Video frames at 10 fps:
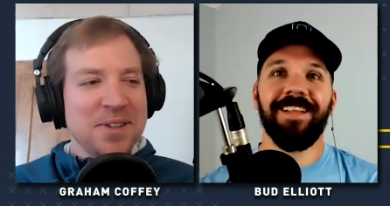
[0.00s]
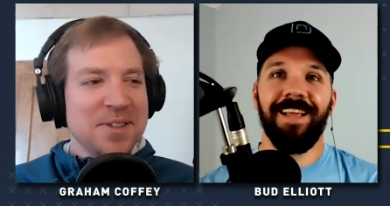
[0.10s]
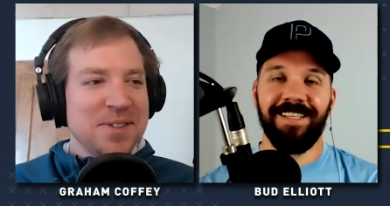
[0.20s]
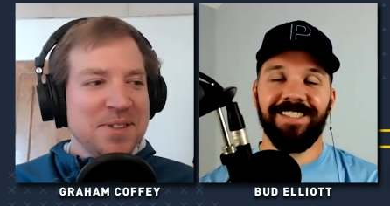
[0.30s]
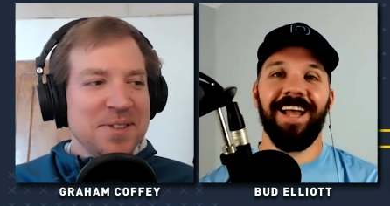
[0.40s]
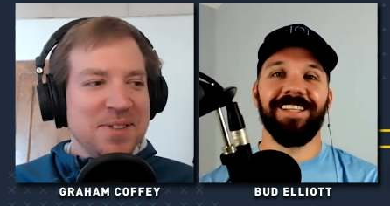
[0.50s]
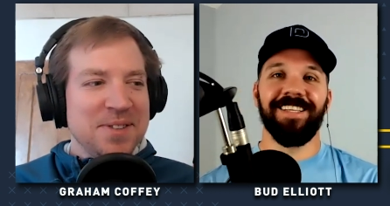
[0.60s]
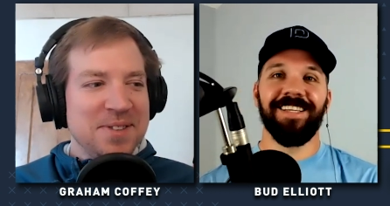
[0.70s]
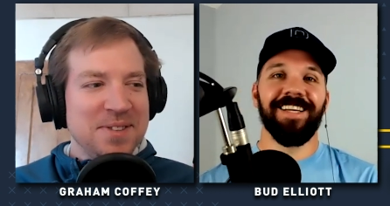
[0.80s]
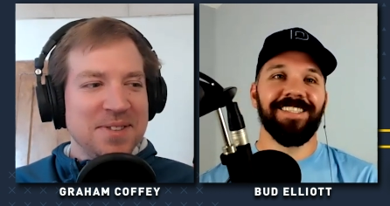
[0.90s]

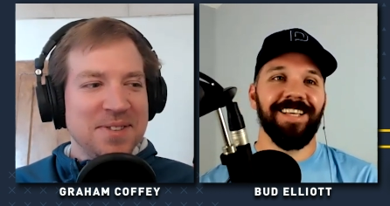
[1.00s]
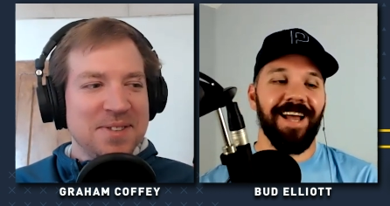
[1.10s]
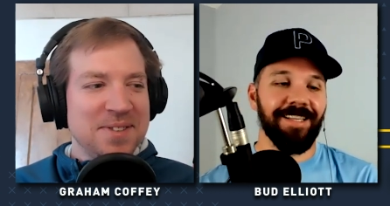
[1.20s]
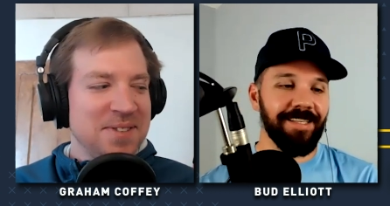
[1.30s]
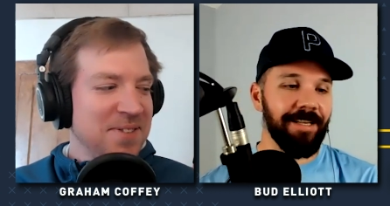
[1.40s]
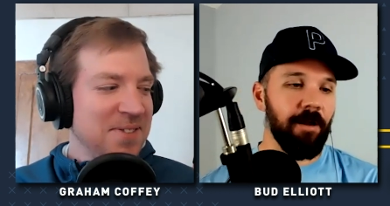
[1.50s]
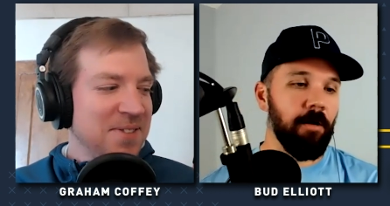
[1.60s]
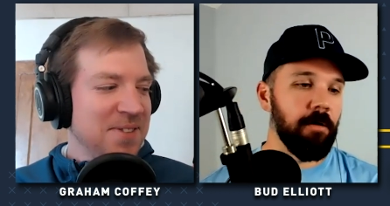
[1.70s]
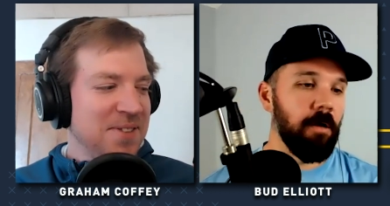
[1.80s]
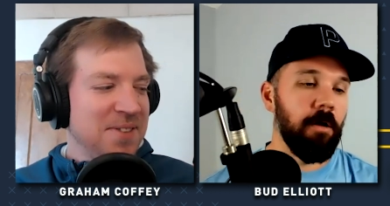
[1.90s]
Speaker 1: Exactly. Exactly. And
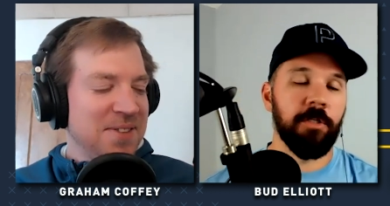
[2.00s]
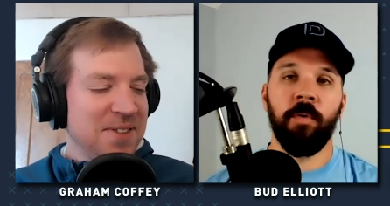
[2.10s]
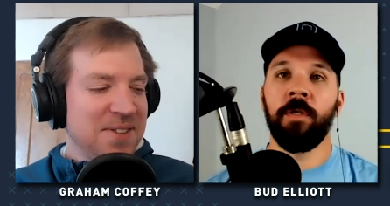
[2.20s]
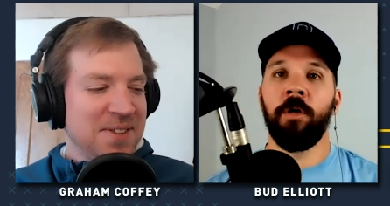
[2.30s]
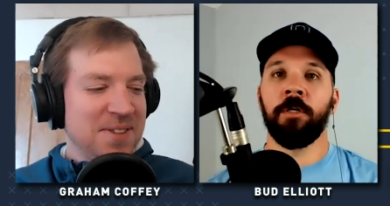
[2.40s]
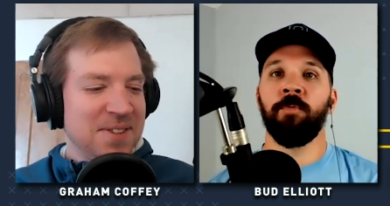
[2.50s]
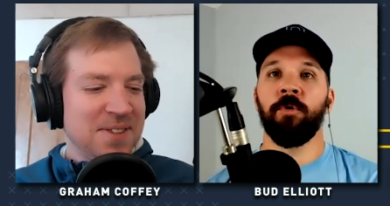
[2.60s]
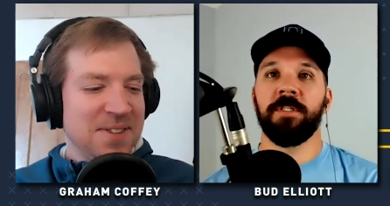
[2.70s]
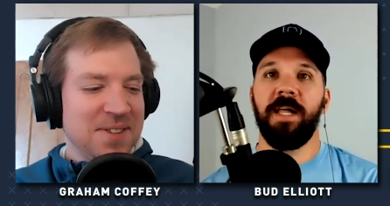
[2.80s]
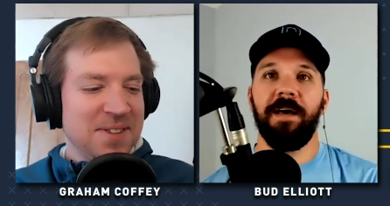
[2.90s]
also on Dawg
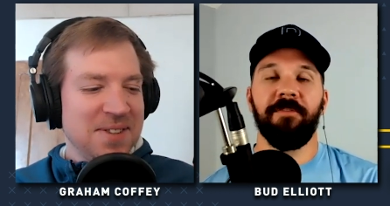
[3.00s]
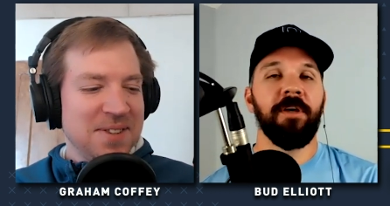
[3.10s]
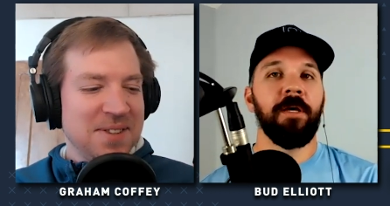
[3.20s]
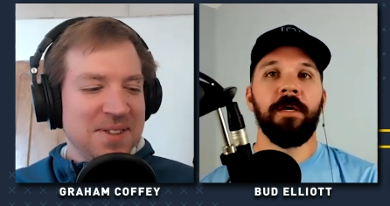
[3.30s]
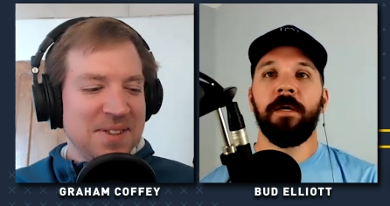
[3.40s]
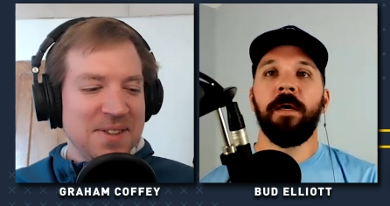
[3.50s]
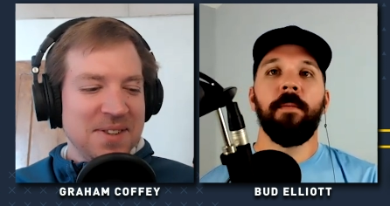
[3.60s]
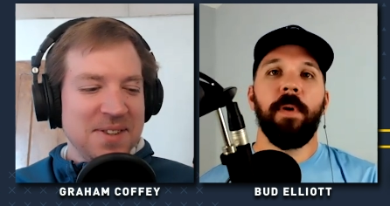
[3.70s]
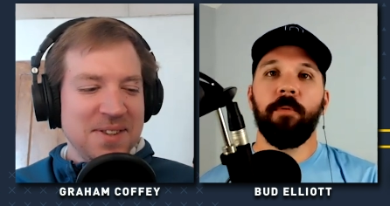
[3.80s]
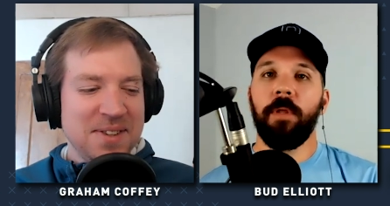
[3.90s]
Sports Live.
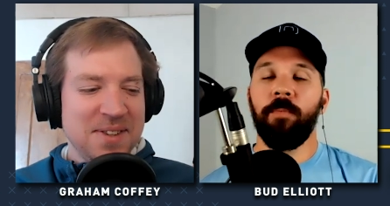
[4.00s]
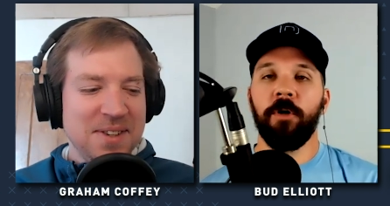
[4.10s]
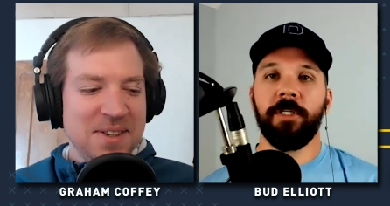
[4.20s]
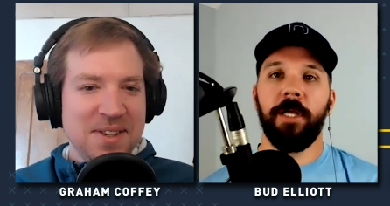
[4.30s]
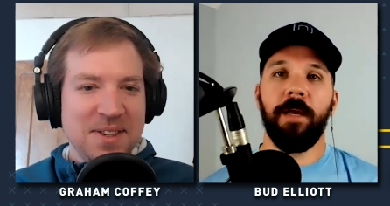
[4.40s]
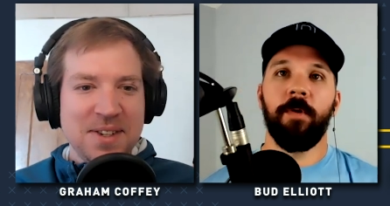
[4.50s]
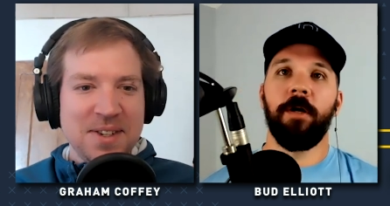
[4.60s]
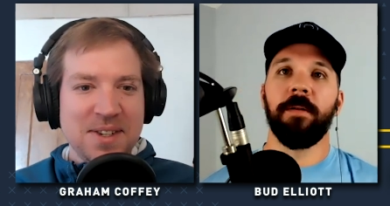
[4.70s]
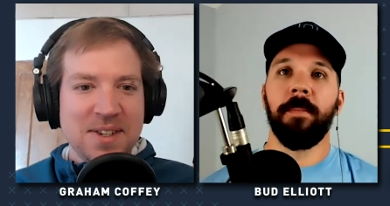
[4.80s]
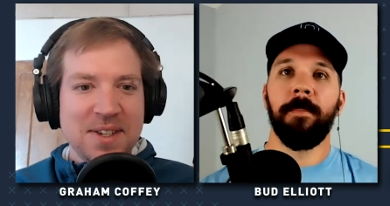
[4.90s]
Man, I really appreciate you coming
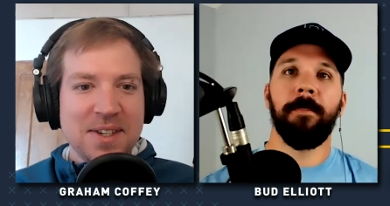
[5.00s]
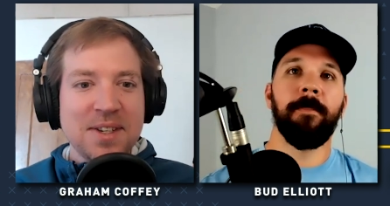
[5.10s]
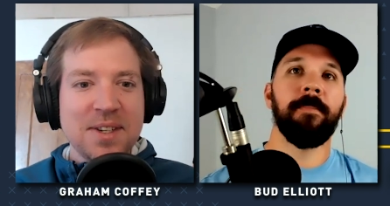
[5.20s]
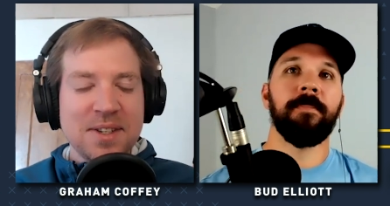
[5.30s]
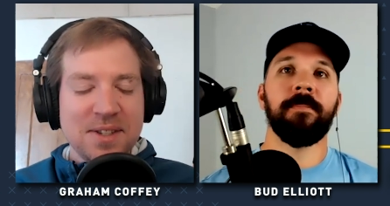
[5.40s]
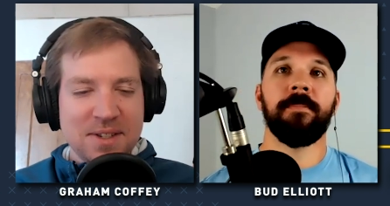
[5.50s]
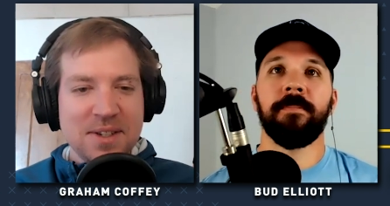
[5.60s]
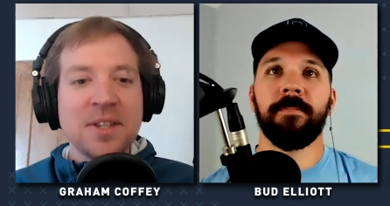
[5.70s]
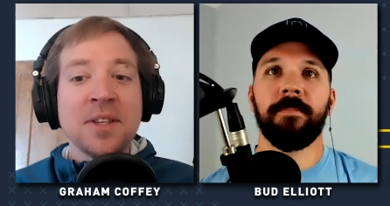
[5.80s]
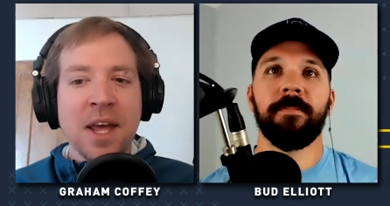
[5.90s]
on.
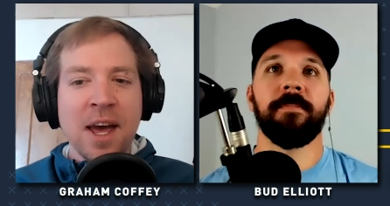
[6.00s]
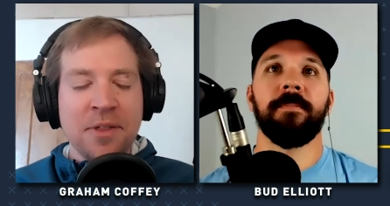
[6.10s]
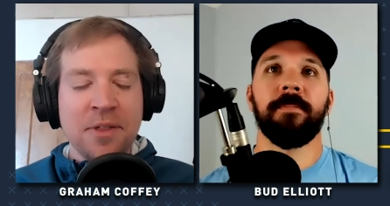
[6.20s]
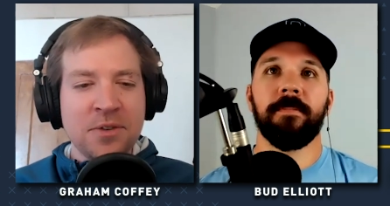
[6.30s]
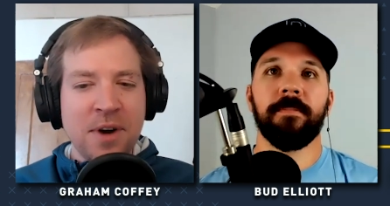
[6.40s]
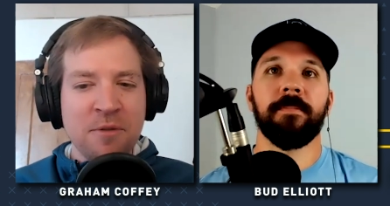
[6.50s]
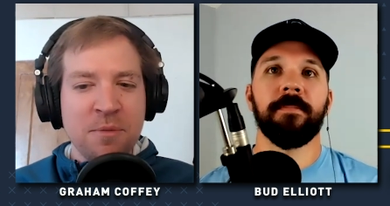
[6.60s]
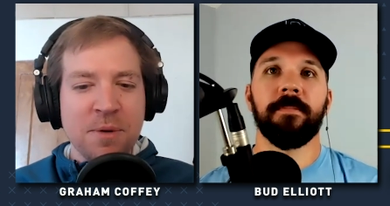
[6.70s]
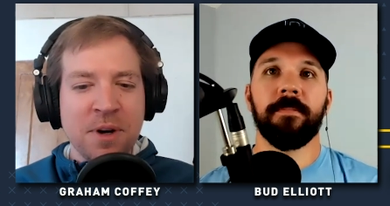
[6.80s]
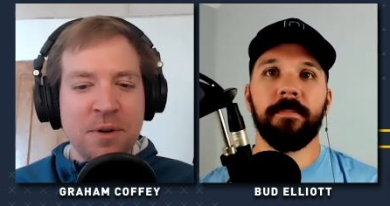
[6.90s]
Speaker 2: Yeah. Thanks for having
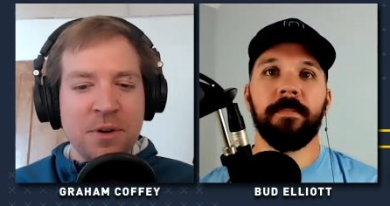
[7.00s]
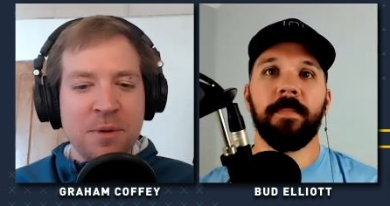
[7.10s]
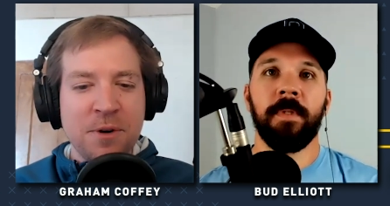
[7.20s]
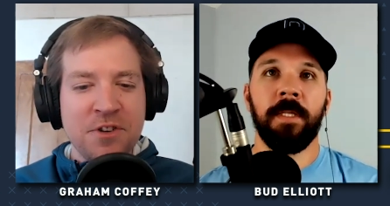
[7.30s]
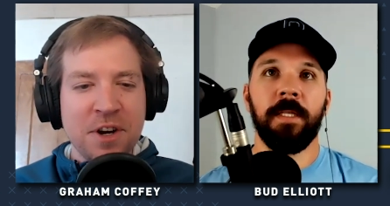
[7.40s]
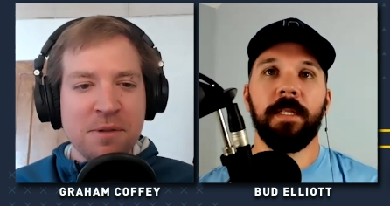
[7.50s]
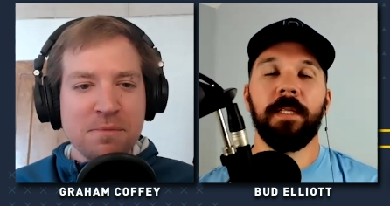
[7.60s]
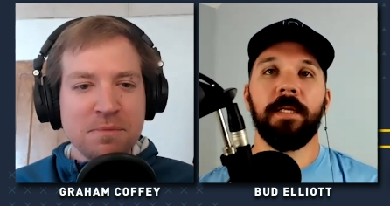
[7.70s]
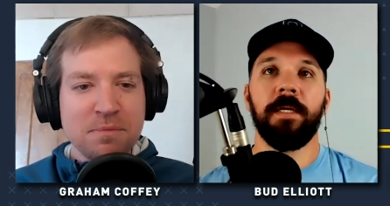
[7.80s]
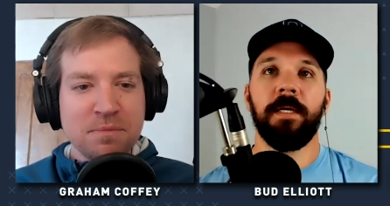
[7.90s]
me, bud. Really appreciate it.
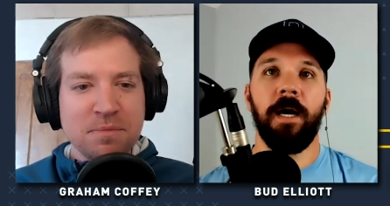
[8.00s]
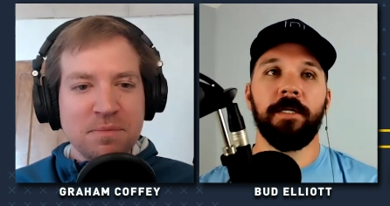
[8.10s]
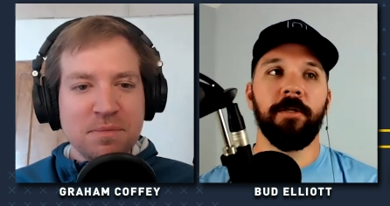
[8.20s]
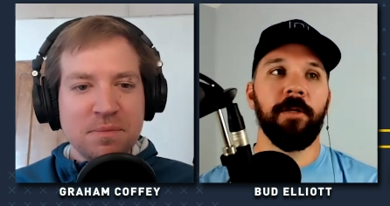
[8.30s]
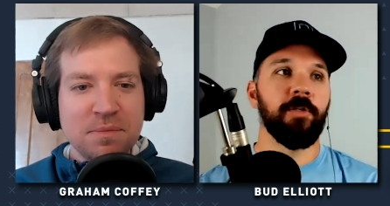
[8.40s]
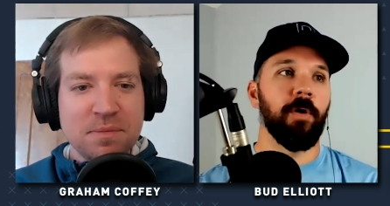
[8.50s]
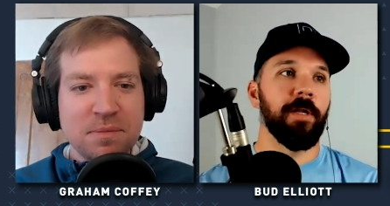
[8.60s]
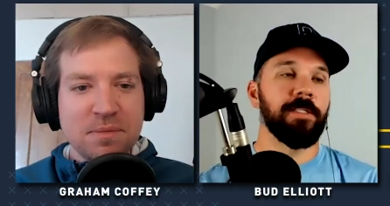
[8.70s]
All right, dude.
Speaker 1: Enjoy it.